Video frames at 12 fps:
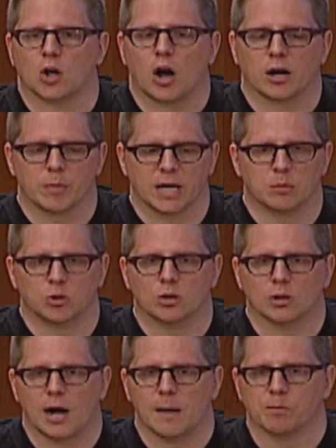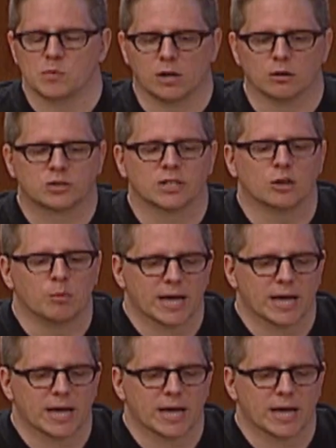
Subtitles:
automatable, single